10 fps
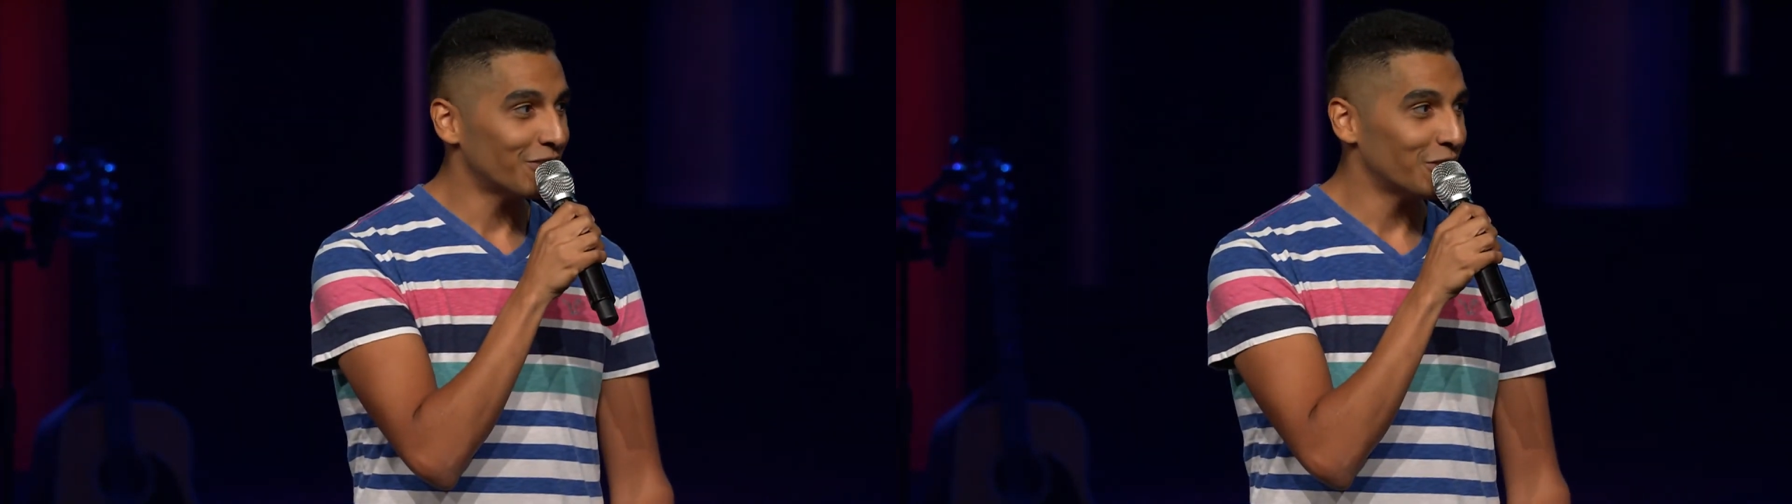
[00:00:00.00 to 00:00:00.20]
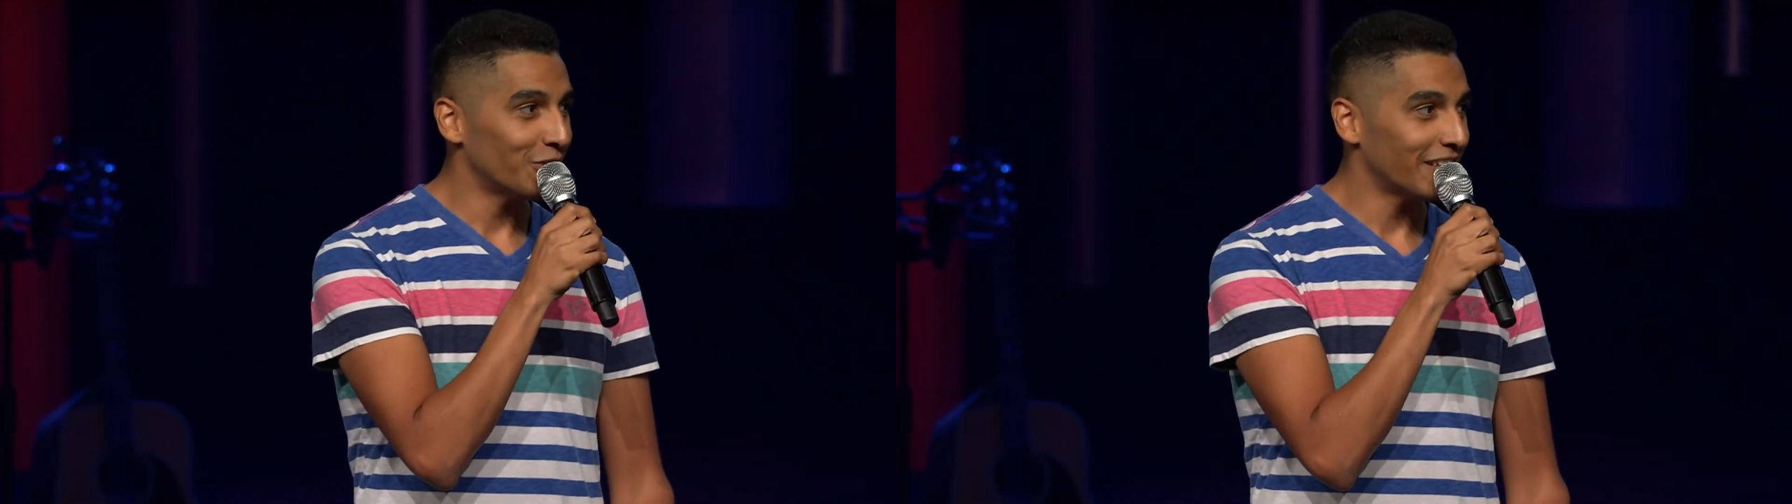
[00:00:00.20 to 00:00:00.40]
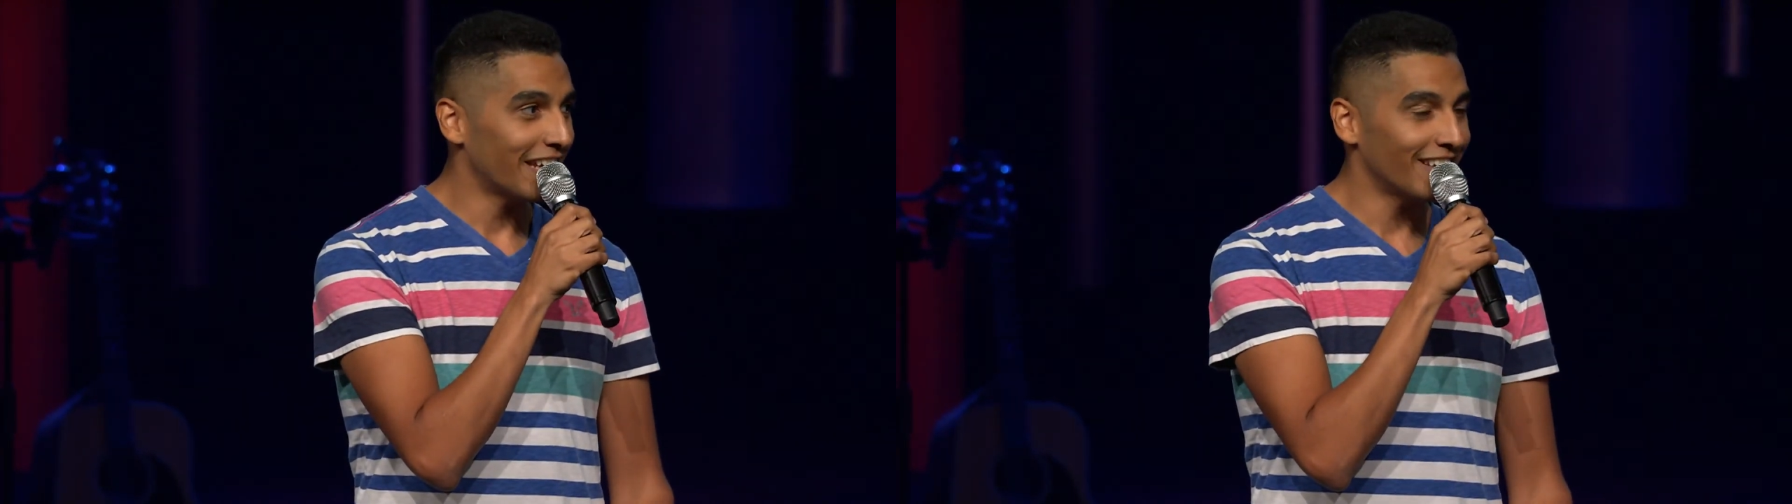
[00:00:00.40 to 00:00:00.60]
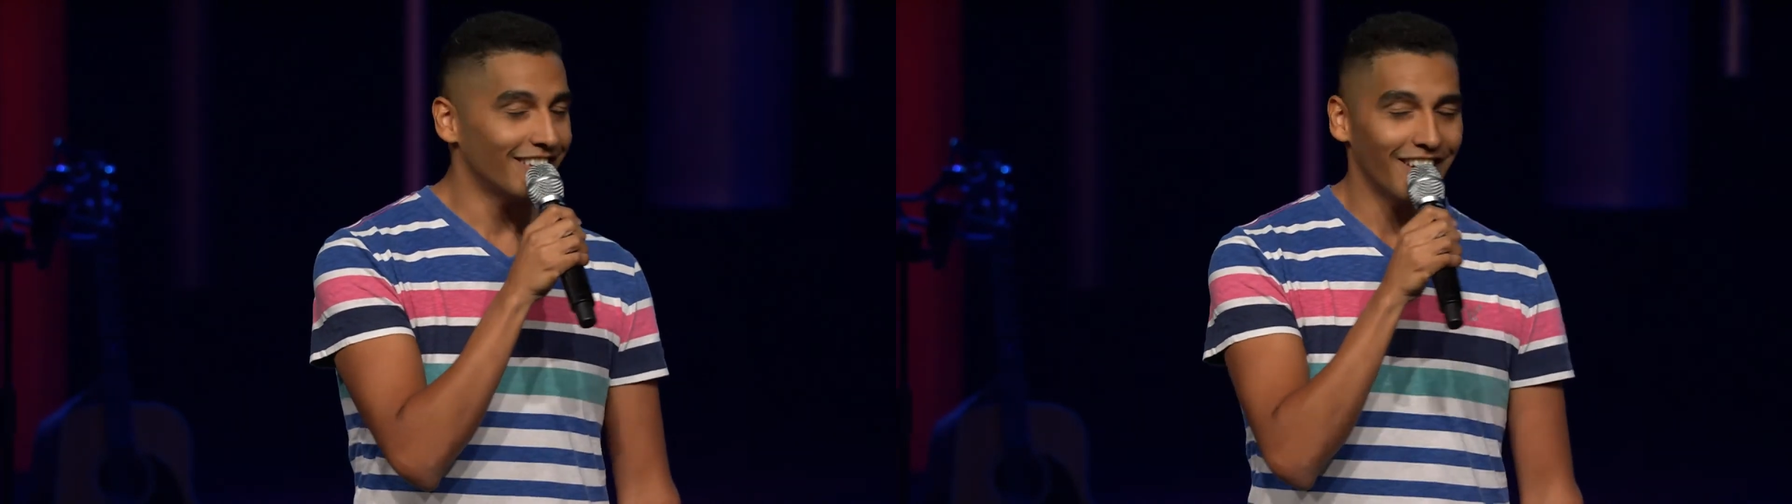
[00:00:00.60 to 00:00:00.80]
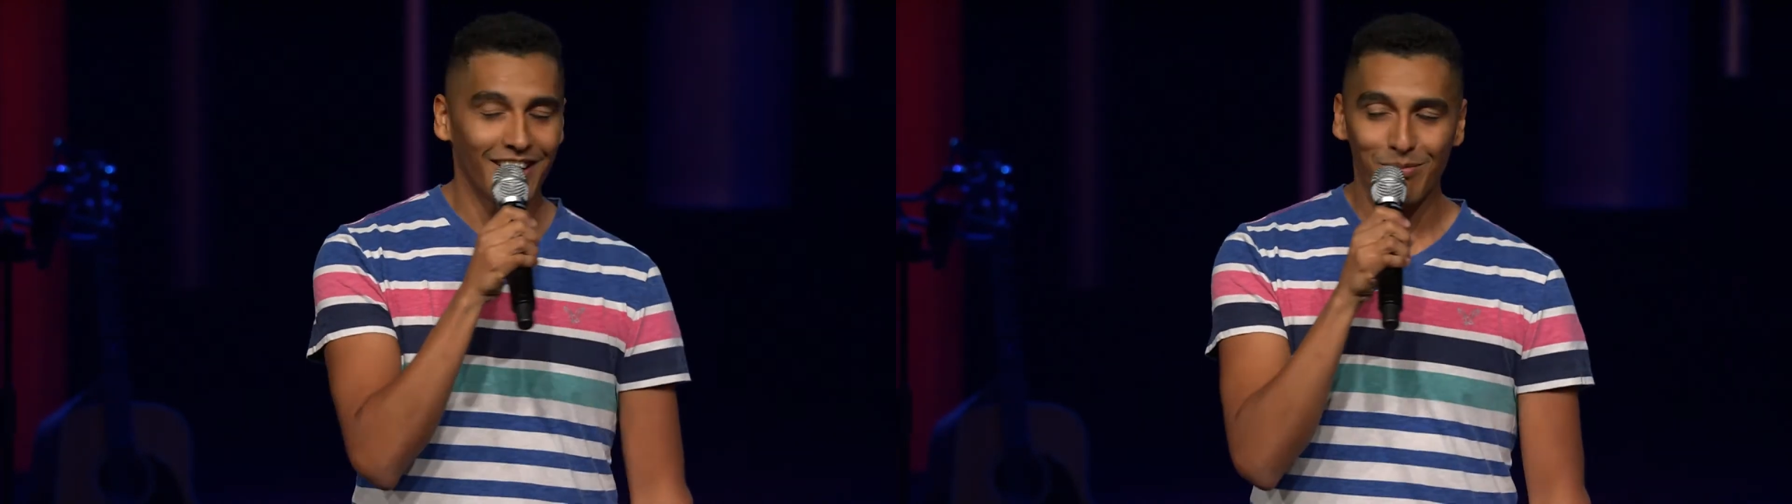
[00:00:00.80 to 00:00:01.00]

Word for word: for you to get